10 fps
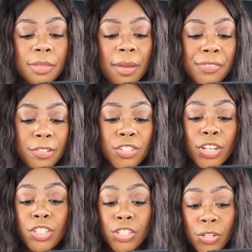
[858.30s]
my future
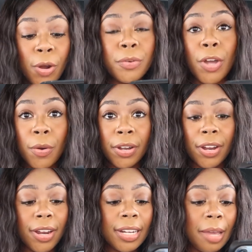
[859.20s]
and you don't know
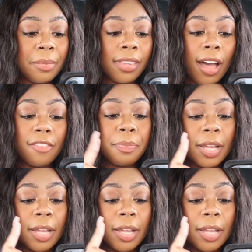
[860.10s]
her and I'm in love,